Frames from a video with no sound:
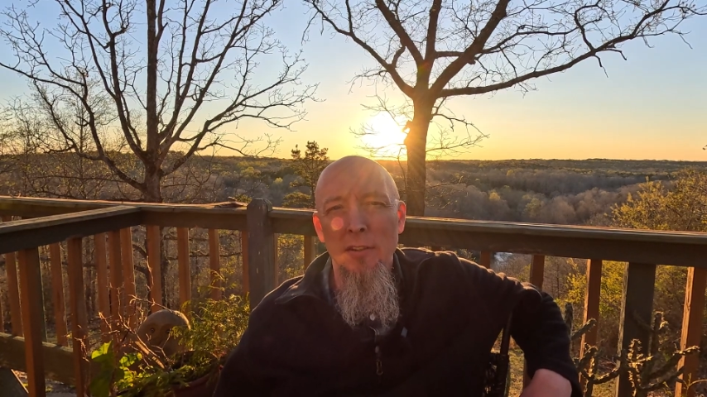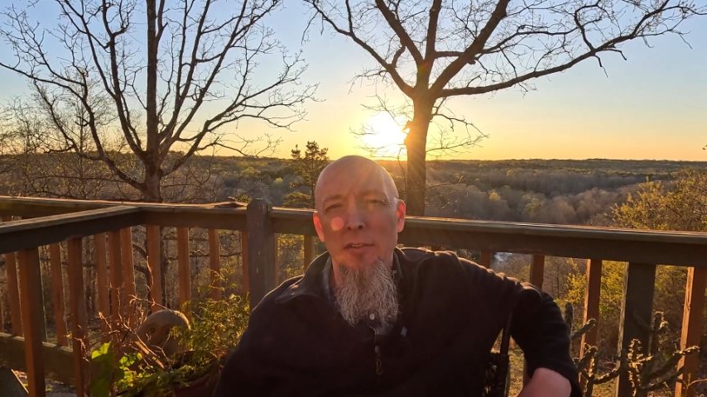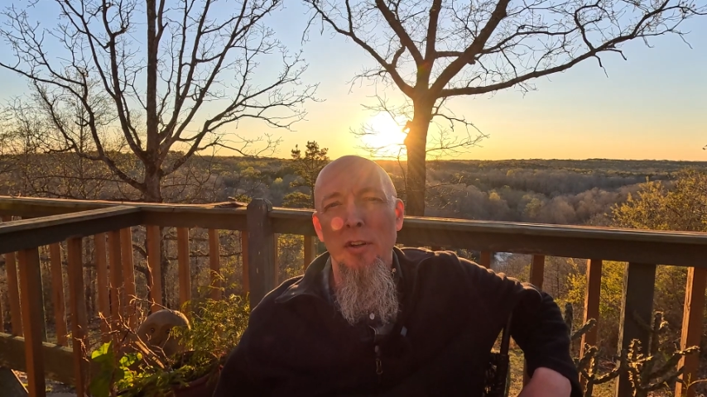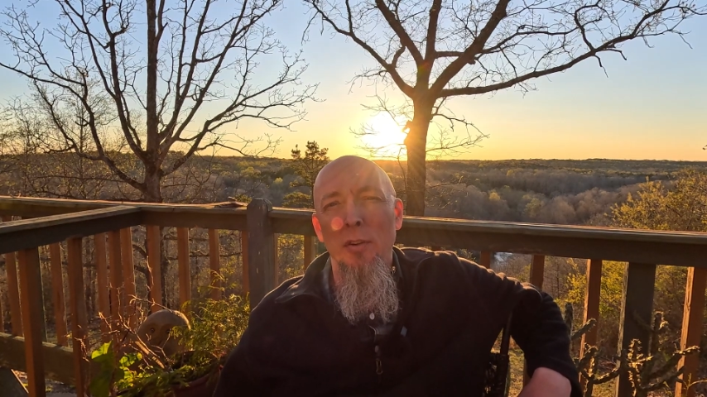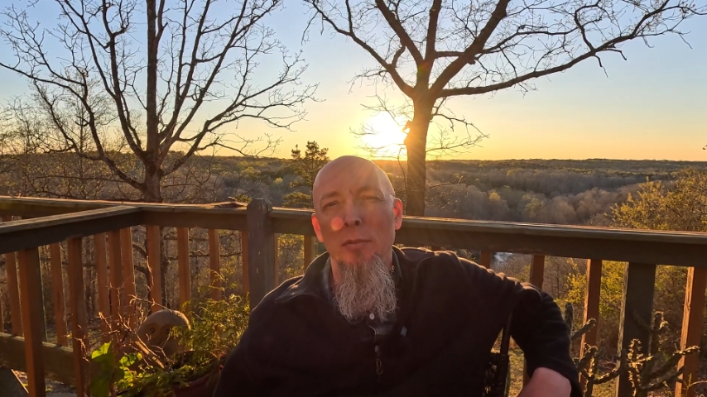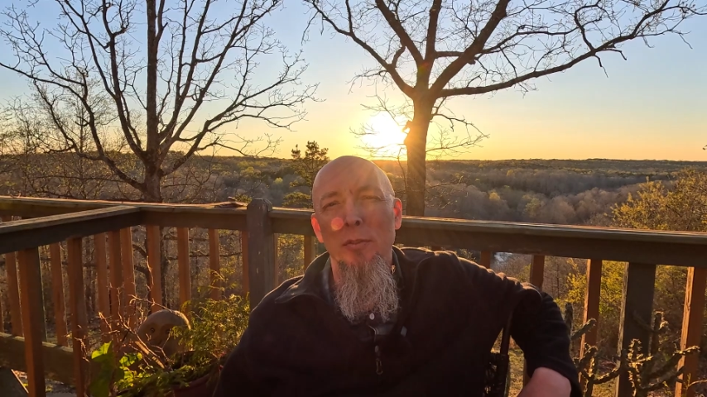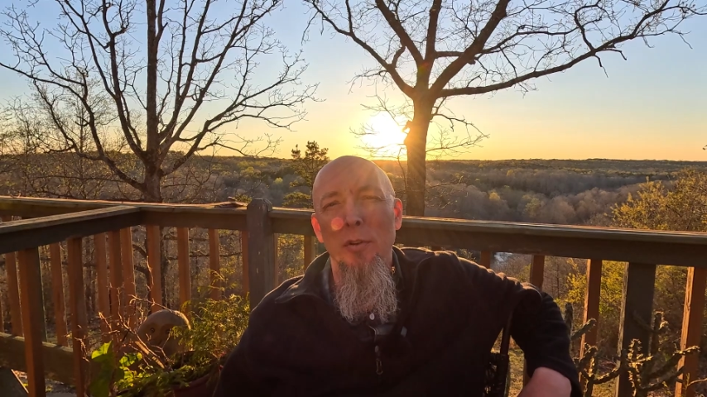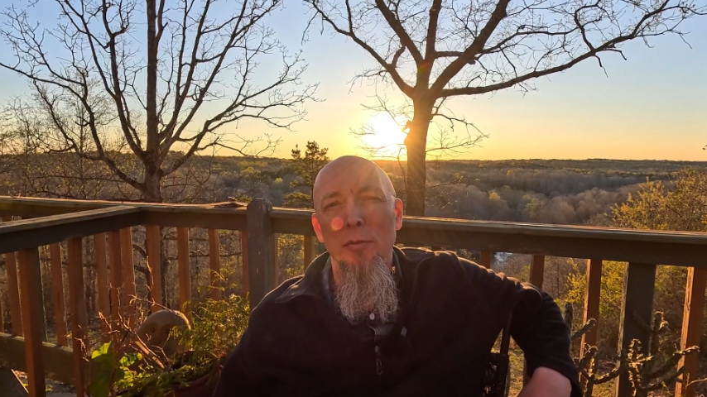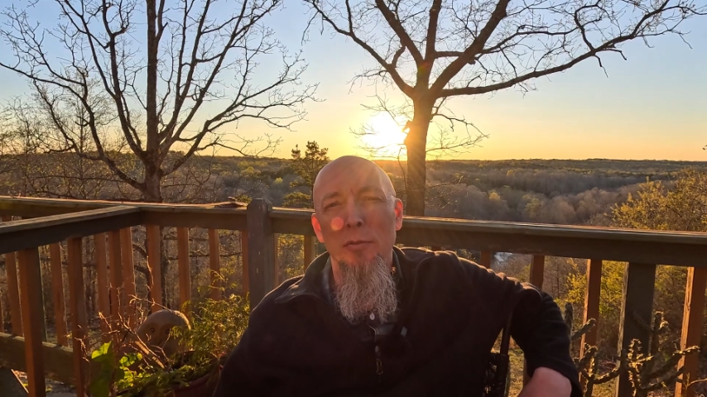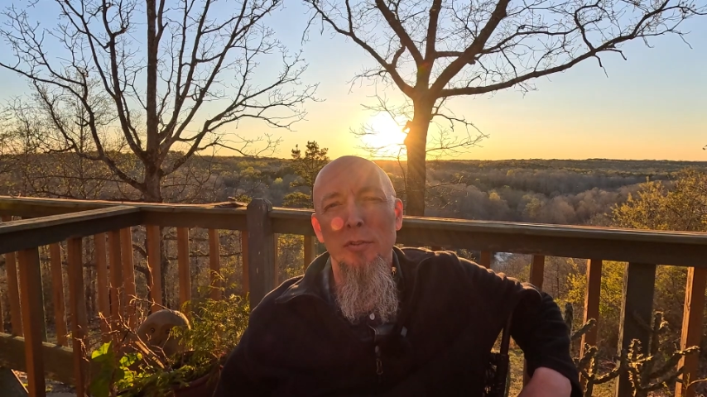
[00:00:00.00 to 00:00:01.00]
There's no
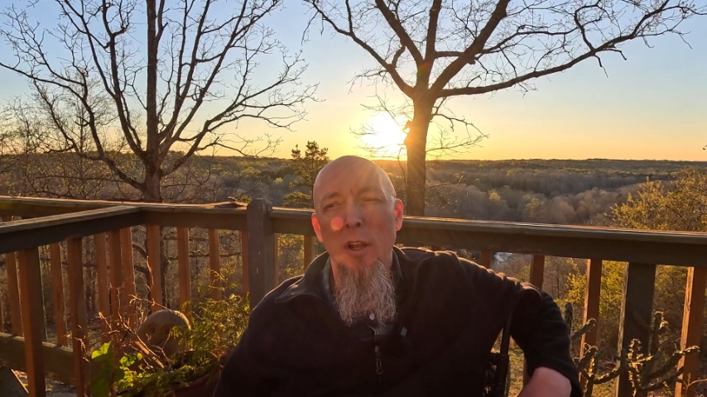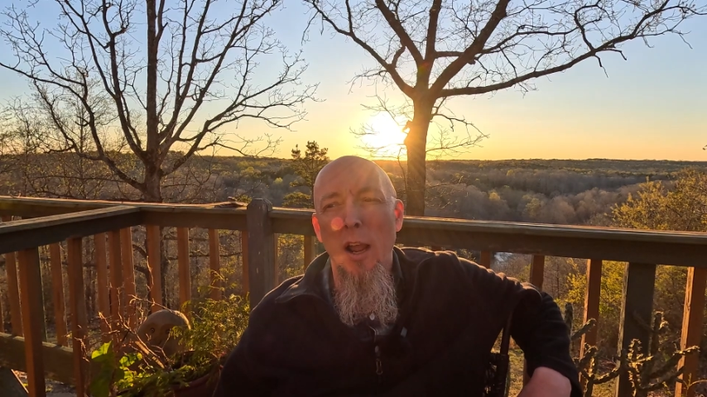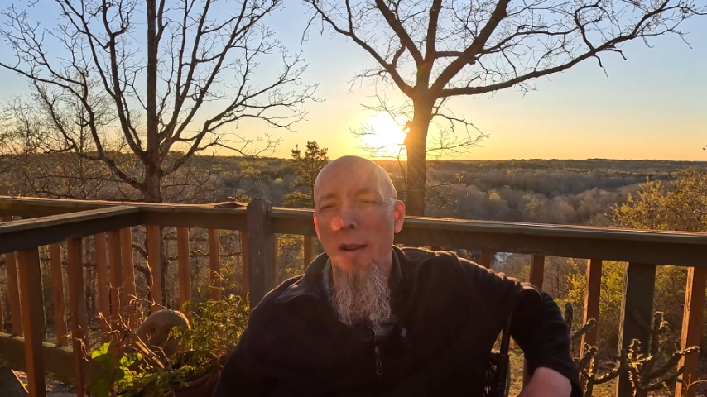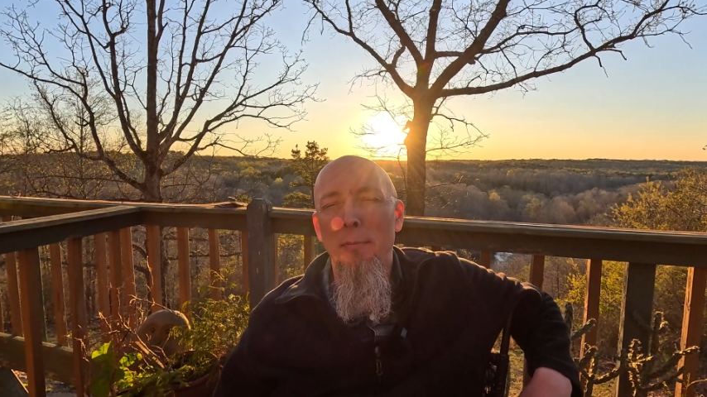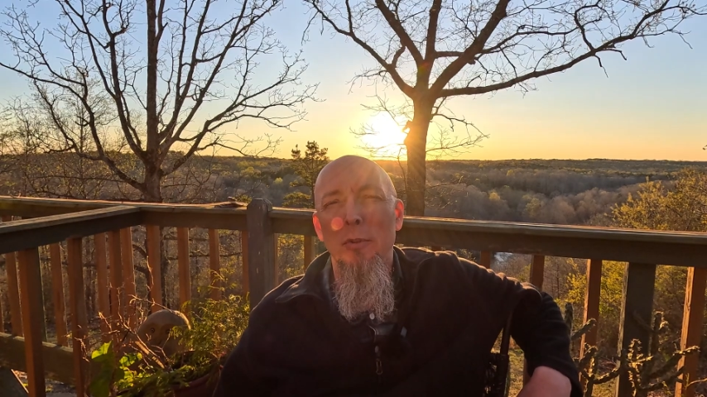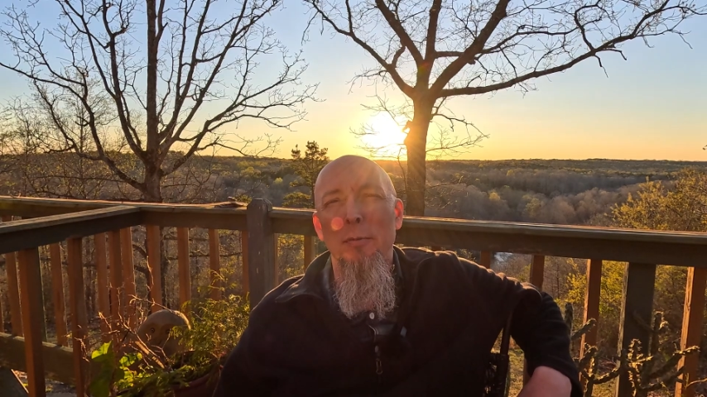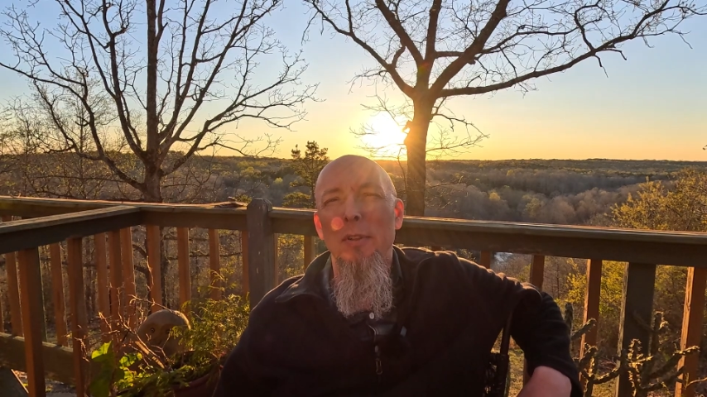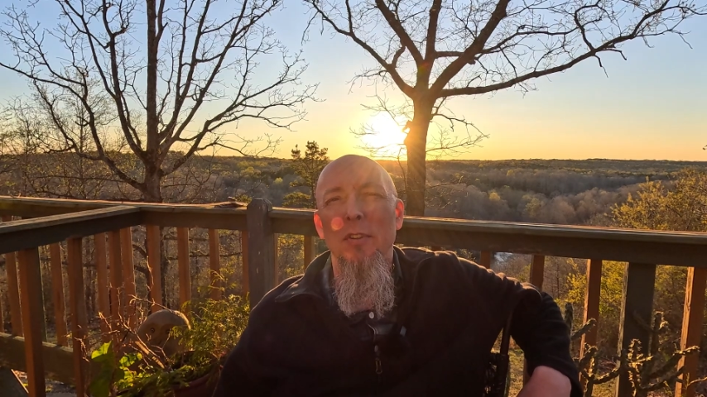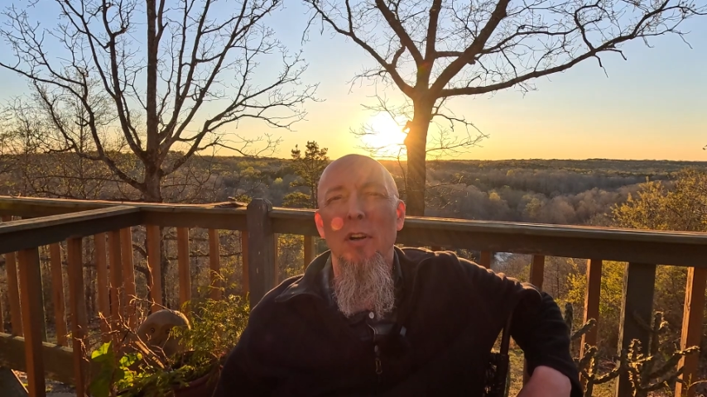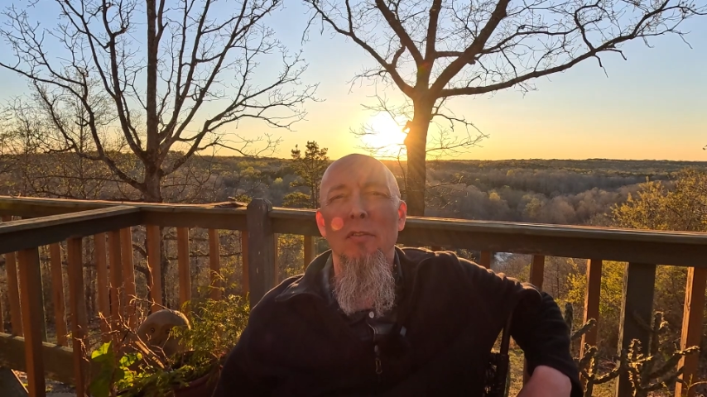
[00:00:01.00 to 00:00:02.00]
time to be
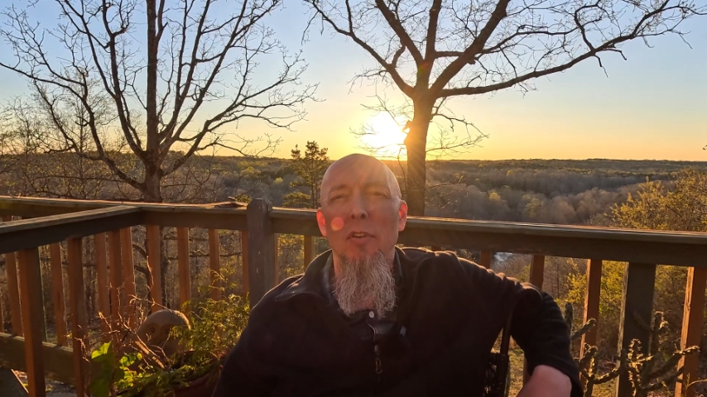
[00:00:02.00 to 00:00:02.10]
served.